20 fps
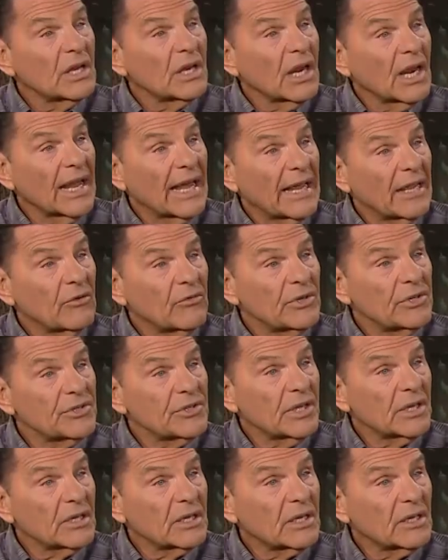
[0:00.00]
language
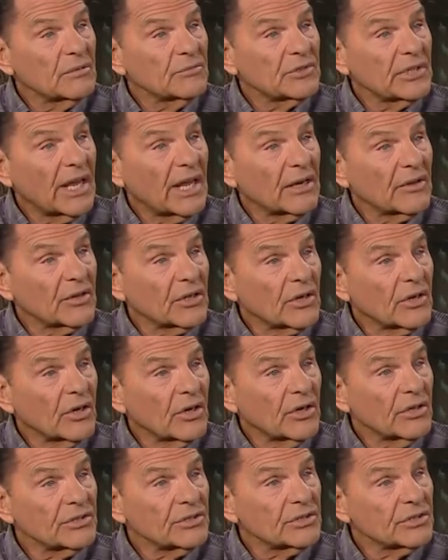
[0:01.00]
that comes out of the
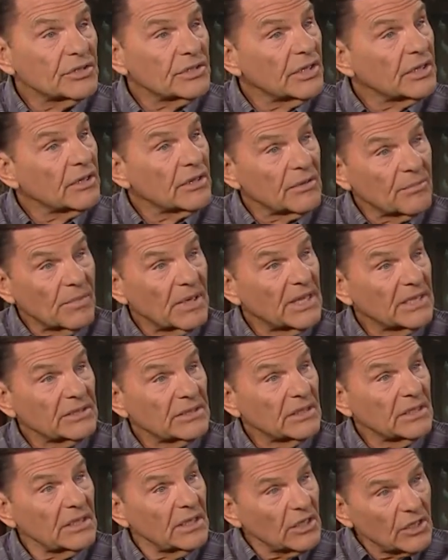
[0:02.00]
curse instead of the
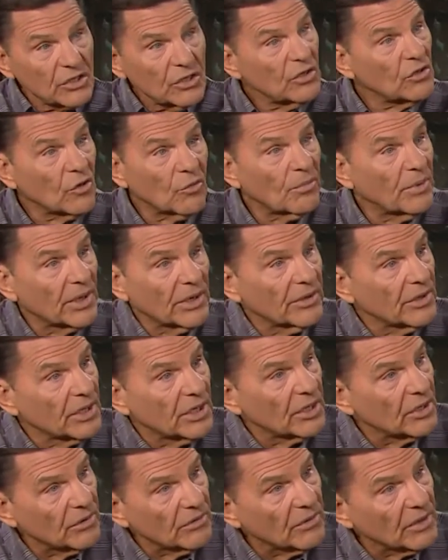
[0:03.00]
blessing. You know better than
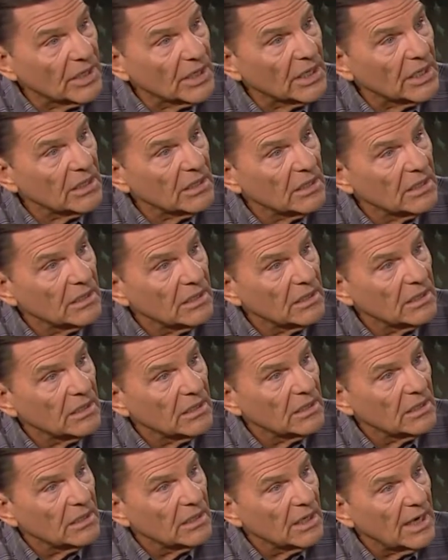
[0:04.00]
to do that.
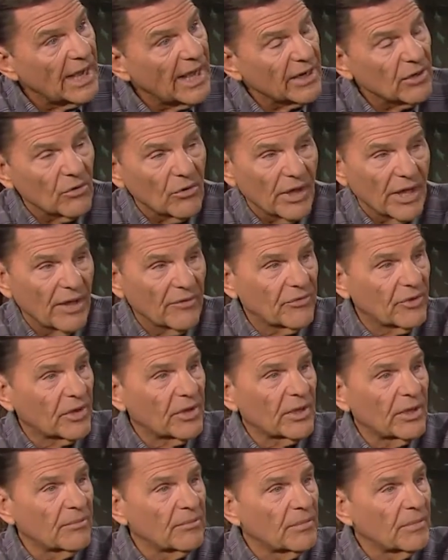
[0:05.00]
I don't have to
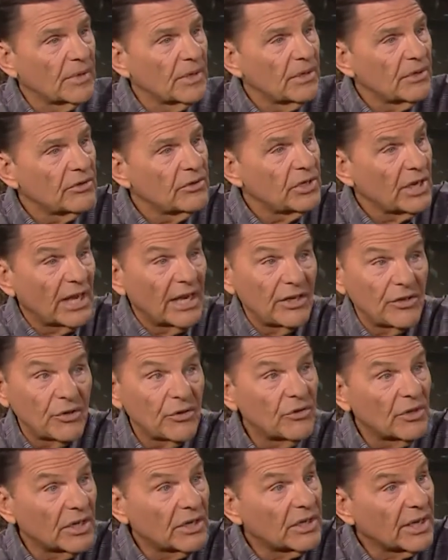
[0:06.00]
come tell
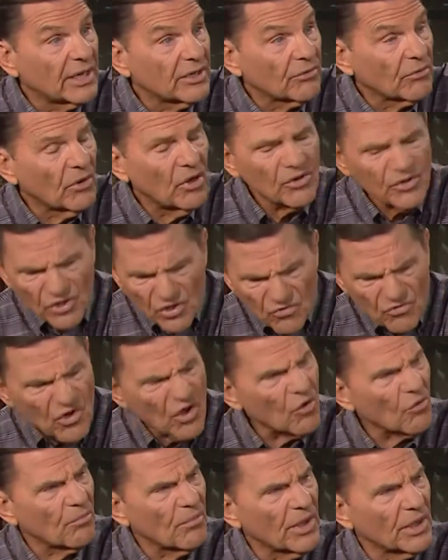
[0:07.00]
you that that's wrong. You
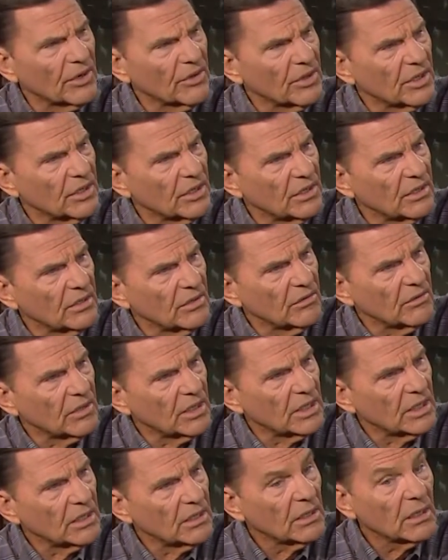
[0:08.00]
know better than to do
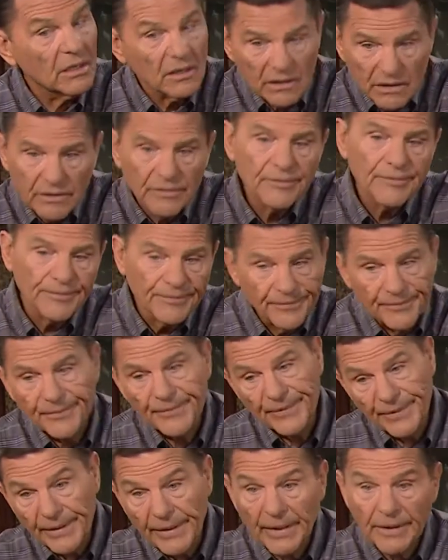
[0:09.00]

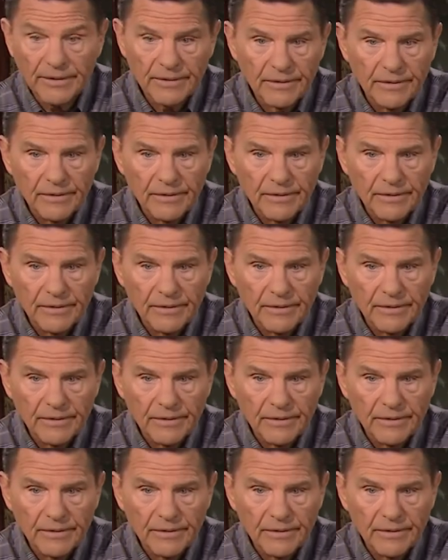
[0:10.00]
that. Yeah.